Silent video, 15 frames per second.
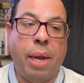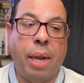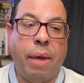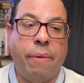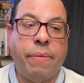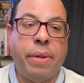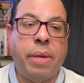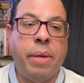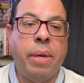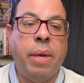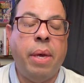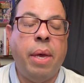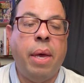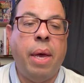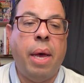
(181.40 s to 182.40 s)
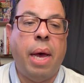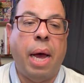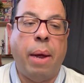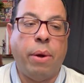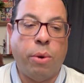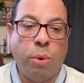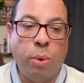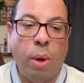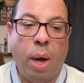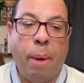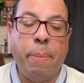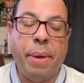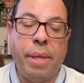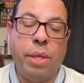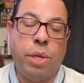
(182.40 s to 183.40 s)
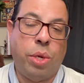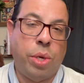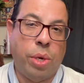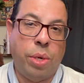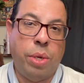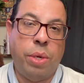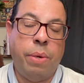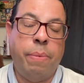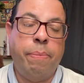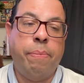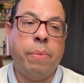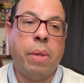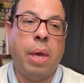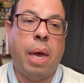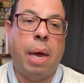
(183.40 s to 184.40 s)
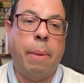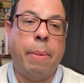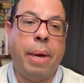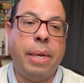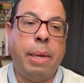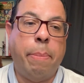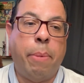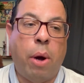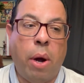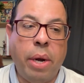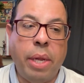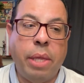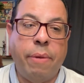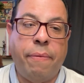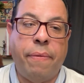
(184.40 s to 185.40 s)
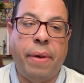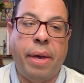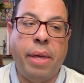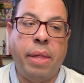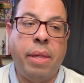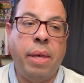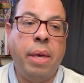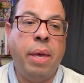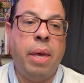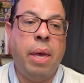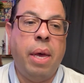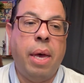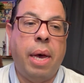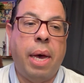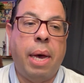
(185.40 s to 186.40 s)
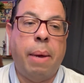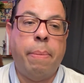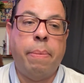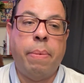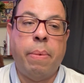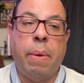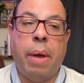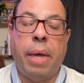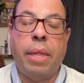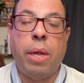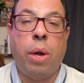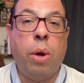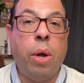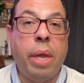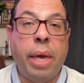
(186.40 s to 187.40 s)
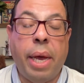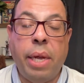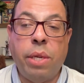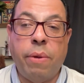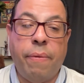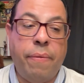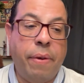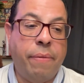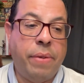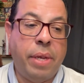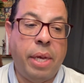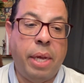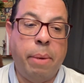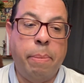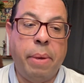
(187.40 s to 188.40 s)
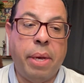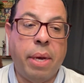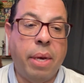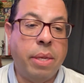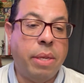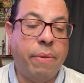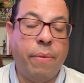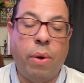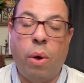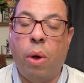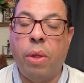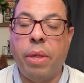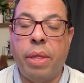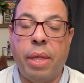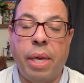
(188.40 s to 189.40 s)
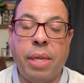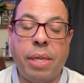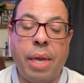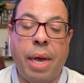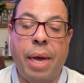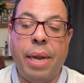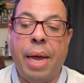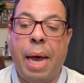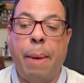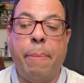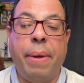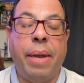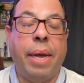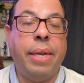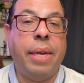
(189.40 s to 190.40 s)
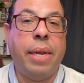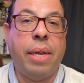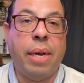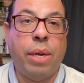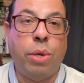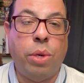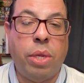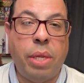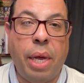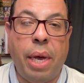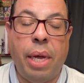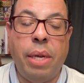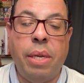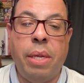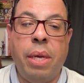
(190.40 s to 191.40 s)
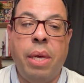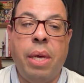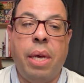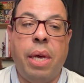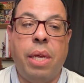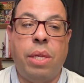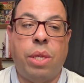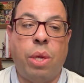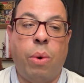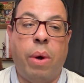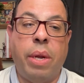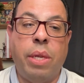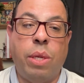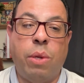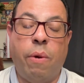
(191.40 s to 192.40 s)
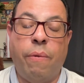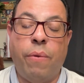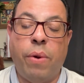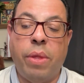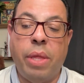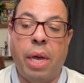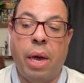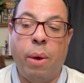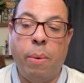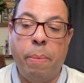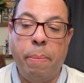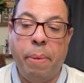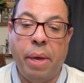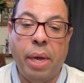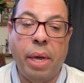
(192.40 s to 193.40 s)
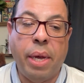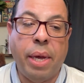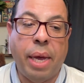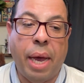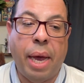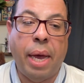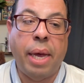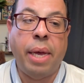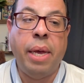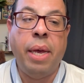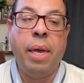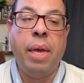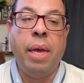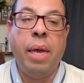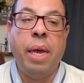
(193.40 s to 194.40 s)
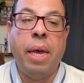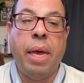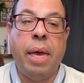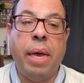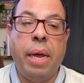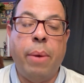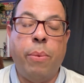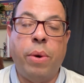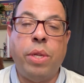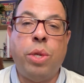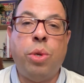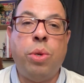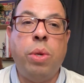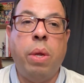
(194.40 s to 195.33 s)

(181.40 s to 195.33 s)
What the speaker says: I lived. I grew up in the church. I departed the faith at the early age of 15 because of all the things that had happened. I didn't understand, and so on and so forth. Now, being gay was